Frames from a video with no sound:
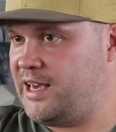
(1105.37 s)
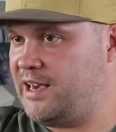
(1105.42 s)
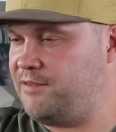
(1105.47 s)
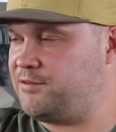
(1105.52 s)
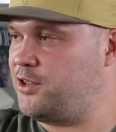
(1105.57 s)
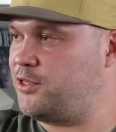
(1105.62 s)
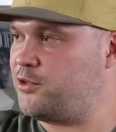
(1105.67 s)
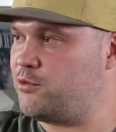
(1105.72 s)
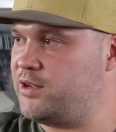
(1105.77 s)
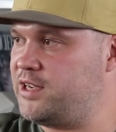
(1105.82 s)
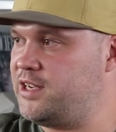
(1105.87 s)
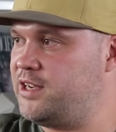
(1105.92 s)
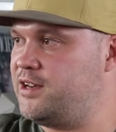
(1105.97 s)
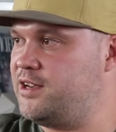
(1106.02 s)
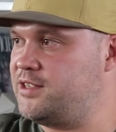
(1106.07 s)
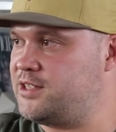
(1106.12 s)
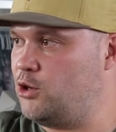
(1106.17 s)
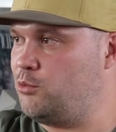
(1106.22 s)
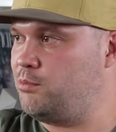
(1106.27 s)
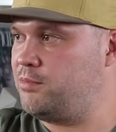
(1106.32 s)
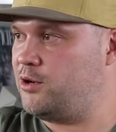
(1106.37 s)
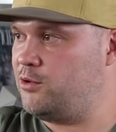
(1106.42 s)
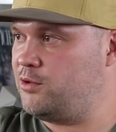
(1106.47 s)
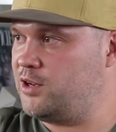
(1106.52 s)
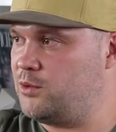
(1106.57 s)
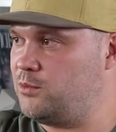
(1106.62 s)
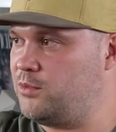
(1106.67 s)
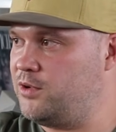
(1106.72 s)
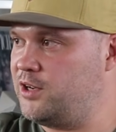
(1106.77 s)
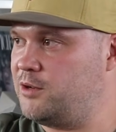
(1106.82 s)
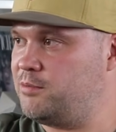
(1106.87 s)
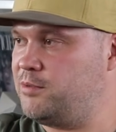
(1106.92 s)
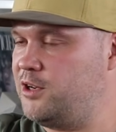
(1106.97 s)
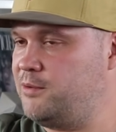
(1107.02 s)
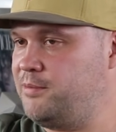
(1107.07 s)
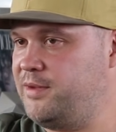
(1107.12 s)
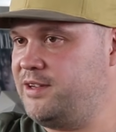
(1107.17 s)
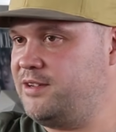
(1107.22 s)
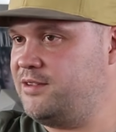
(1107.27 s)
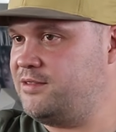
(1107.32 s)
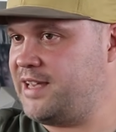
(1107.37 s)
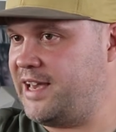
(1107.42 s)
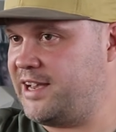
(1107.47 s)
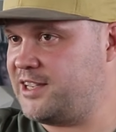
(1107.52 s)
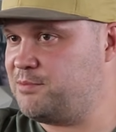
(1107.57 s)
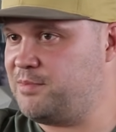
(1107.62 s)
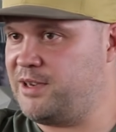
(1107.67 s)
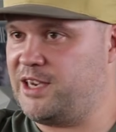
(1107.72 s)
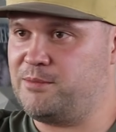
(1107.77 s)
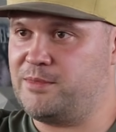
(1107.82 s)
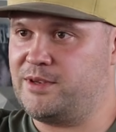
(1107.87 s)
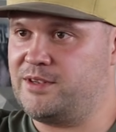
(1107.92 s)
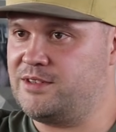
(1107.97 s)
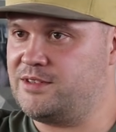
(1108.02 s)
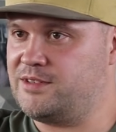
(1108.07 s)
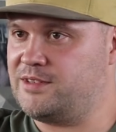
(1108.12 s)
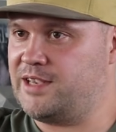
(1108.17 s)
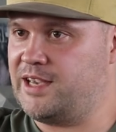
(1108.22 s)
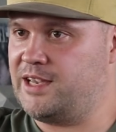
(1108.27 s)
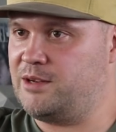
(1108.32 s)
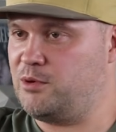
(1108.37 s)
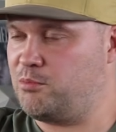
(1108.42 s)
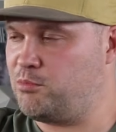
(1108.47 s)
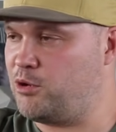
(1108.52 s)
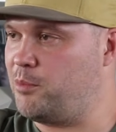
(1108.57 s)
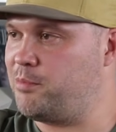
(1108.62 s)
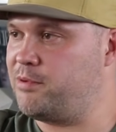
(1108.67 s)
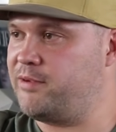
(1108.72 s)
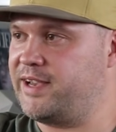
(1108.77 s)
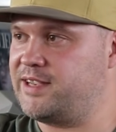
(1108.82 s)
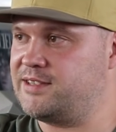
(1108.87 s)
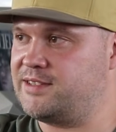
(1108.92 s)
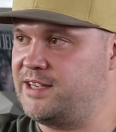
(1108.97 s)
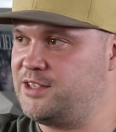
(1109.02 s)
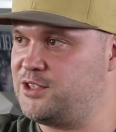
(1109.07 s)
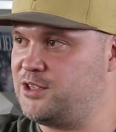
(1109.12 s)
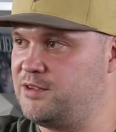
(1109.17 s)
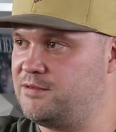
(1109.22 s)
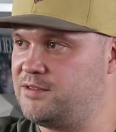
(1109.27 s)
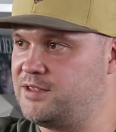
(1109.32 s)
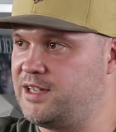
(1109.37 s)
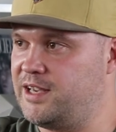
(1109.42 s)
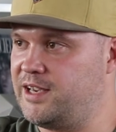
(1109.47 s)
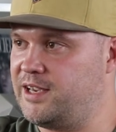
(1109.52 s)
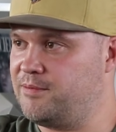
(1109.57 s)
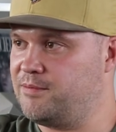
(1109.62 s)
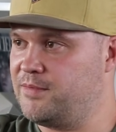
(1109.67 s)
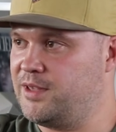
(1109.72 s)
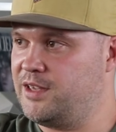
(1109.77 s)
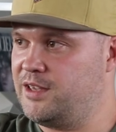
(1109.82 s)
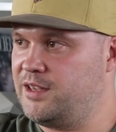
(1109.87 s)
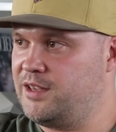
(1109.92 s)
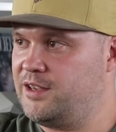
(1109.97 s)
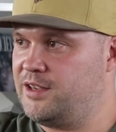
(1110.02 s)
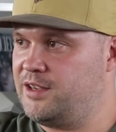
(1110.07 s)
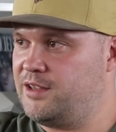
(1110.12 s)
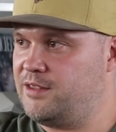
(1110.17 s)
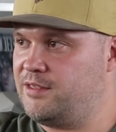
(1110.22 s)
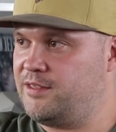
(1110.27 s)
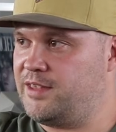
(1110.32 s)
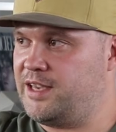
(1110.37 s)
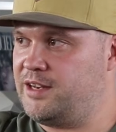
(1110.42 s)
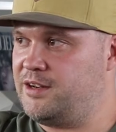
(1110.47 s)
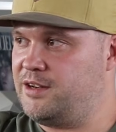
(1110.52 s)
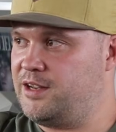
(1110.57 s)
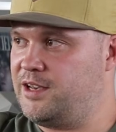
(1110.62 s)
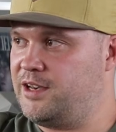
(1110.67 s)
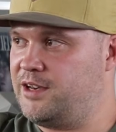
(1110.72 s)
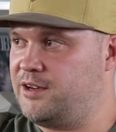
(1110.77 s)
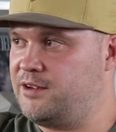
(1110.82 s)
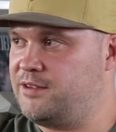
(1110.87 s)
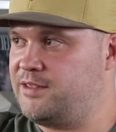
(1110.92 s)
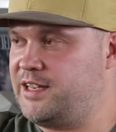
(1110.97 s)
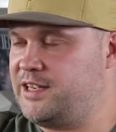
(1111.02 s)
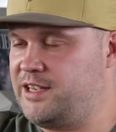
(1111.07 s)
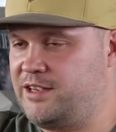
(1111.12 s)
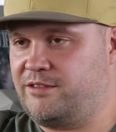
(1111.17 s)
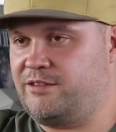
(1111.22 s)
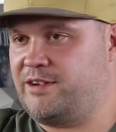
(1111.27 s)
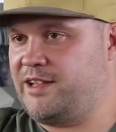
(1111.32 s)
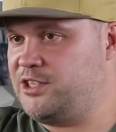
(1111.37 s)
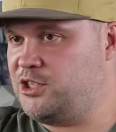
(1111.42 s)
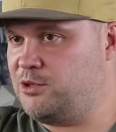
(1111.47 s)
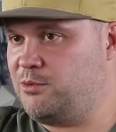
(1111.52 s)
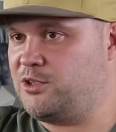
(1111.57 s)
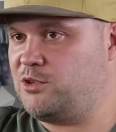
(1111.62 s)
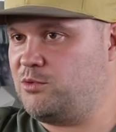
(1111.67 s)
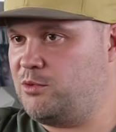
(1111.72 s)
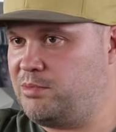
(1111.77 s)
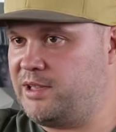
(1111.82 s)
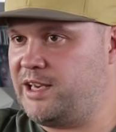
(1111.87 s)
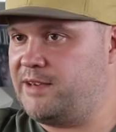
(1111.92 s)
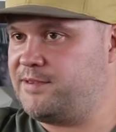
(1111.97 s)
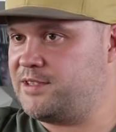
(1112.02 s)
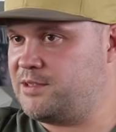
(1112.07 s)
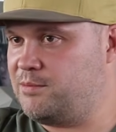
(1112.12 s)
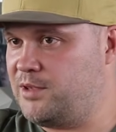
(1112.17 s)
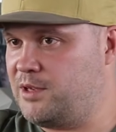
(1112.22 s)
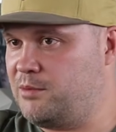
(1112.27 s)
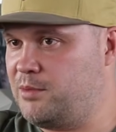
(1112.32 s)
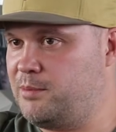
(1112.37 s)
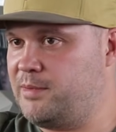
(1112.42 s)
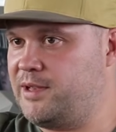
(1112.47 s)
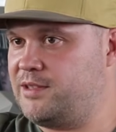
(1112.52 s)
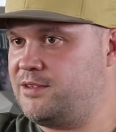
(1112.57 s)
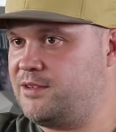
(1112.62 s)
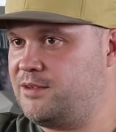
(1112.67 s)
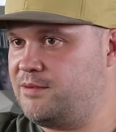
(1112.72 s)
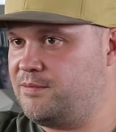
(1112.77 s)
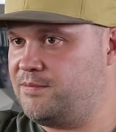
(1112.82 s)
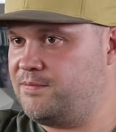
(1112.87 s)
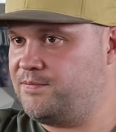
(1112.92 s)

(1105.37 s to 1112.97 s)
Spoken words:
After 3 years, unbroken work permit, tax payments, and a proper extension of stay, then you're eligible to apply for something a bit better.